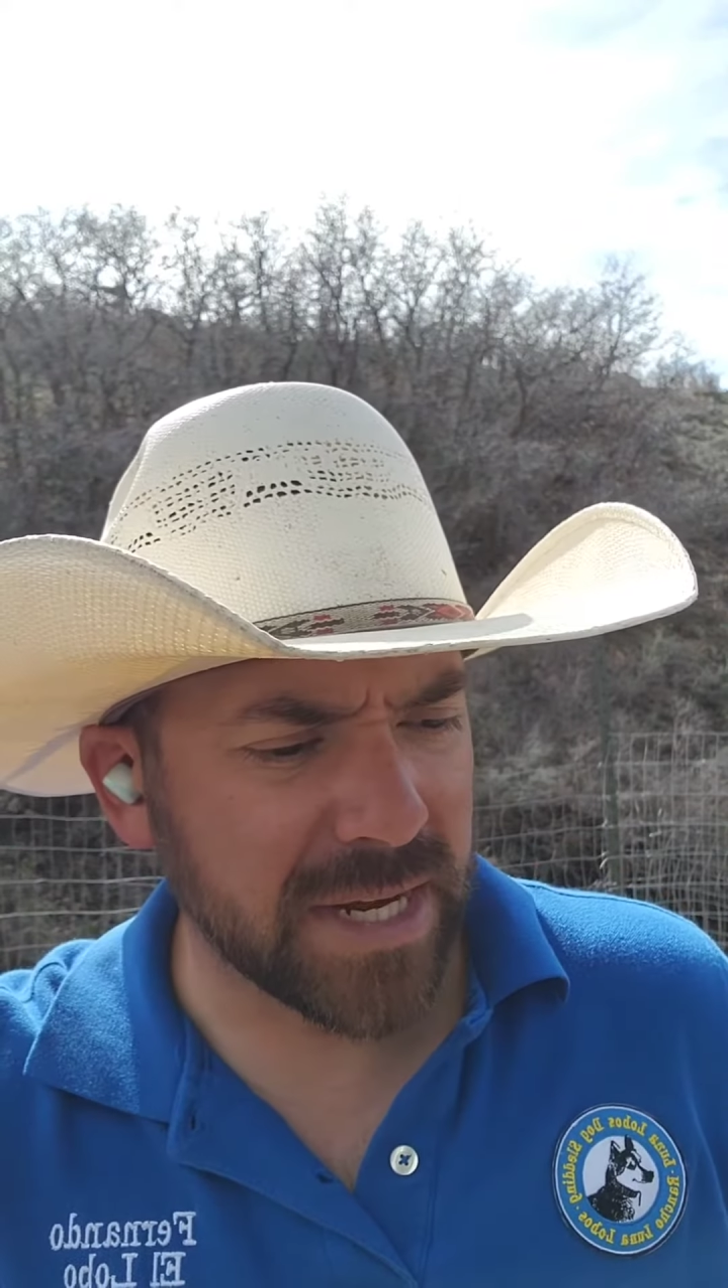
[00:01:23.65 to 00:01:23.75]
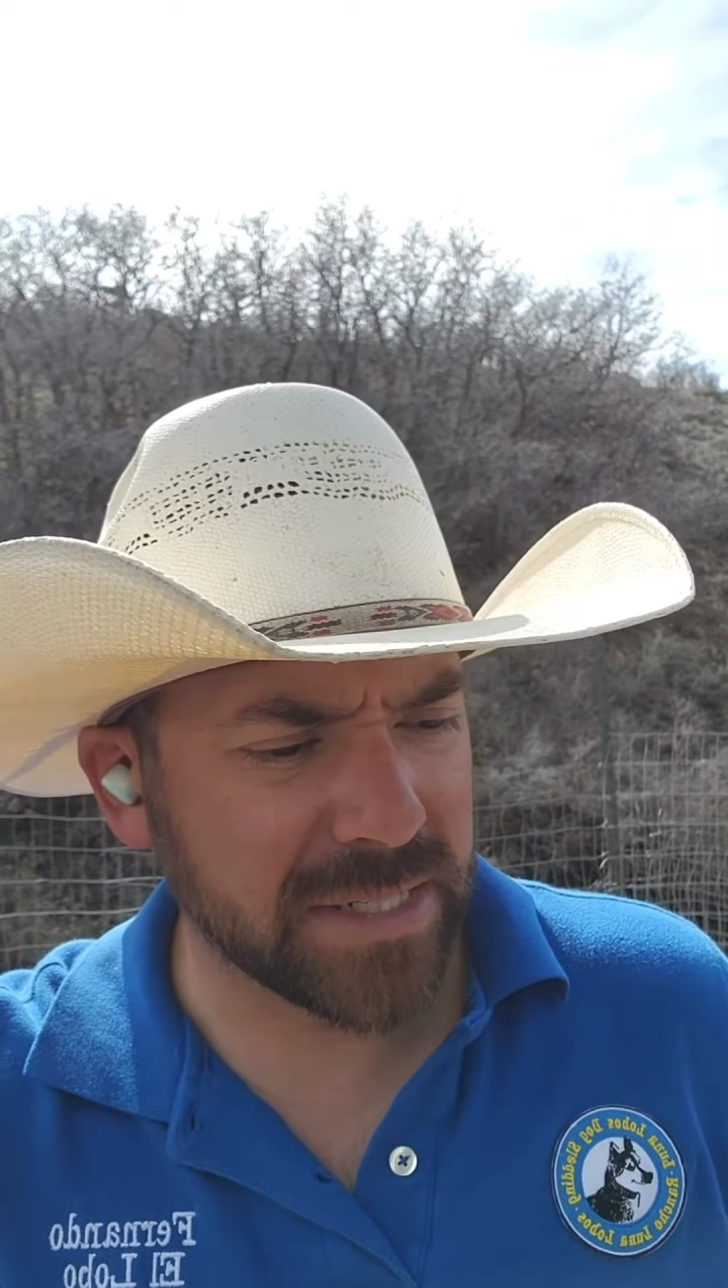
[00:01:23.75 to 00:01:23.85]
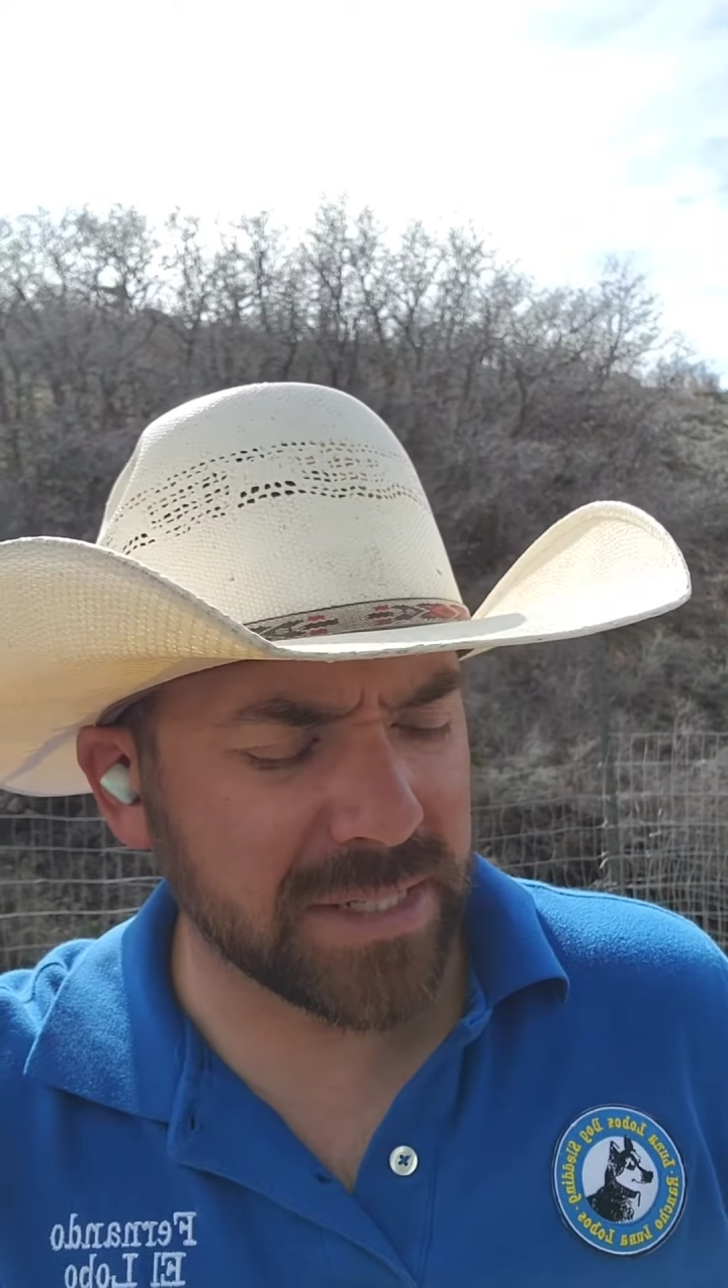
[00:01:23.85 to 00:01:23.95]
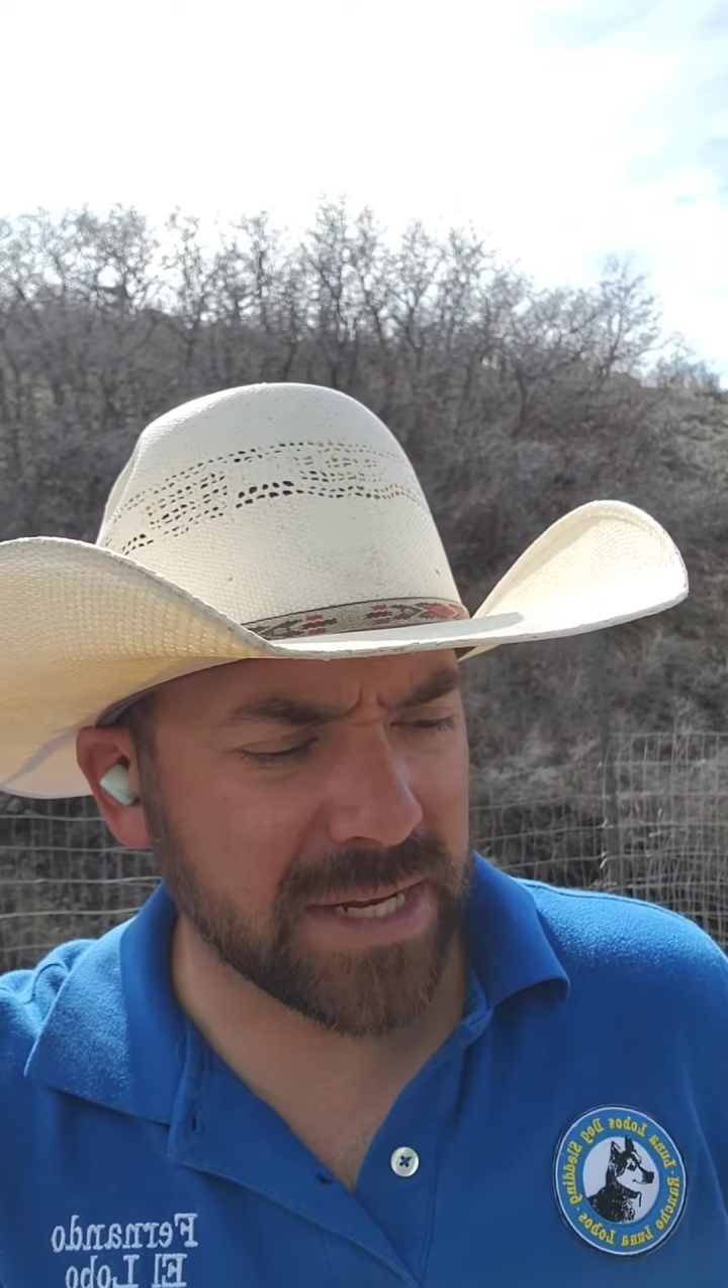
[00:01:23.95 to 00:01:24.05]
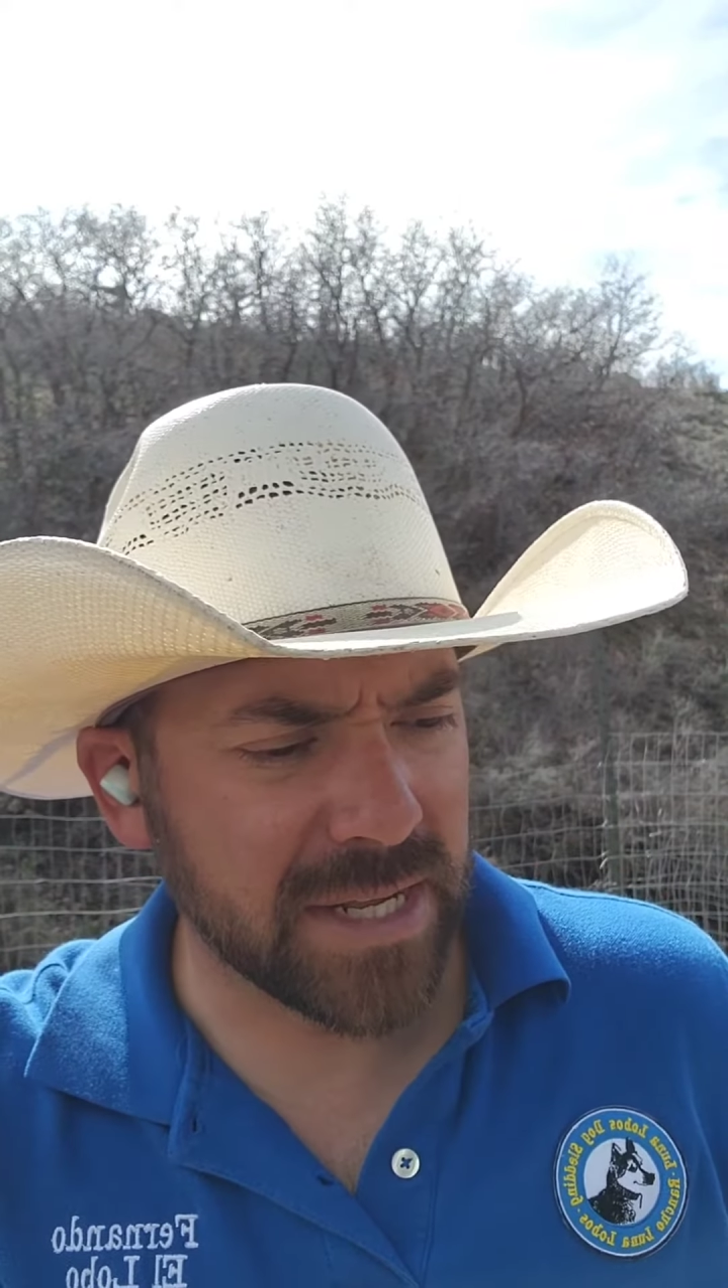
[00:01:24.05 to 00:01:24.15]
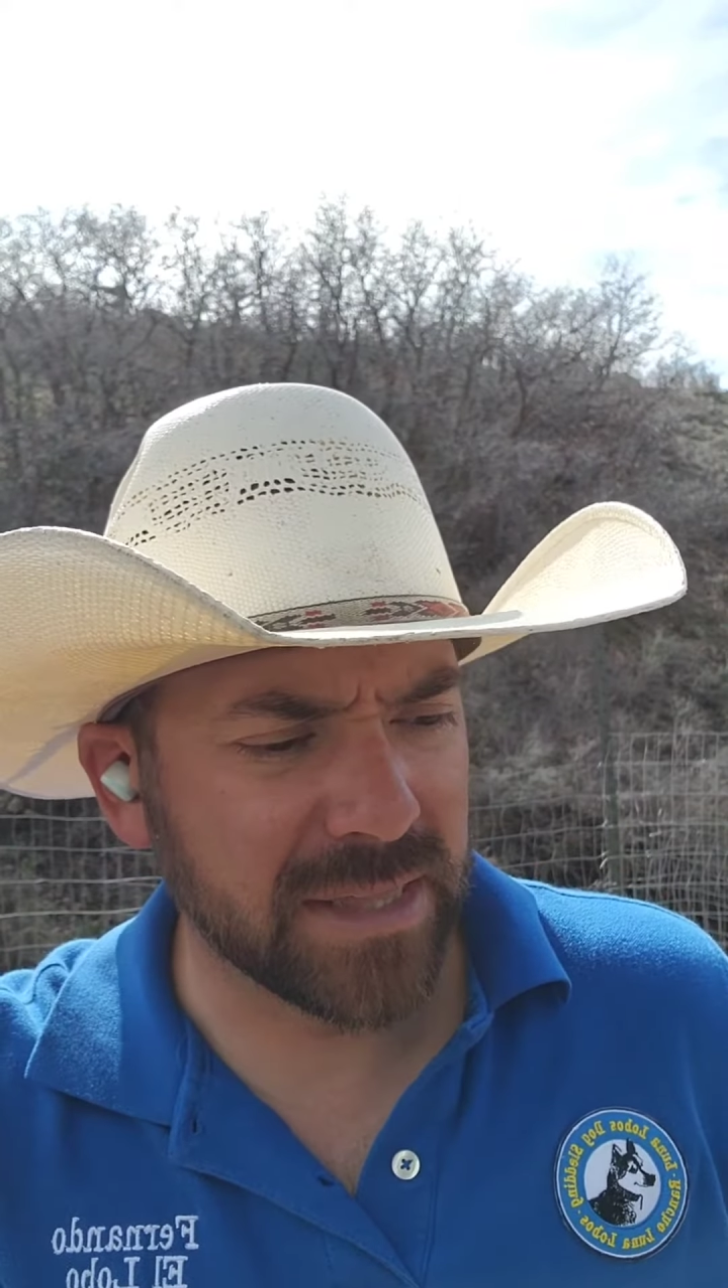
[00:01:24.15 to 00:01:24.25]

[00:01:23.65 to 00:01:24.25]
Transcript: as a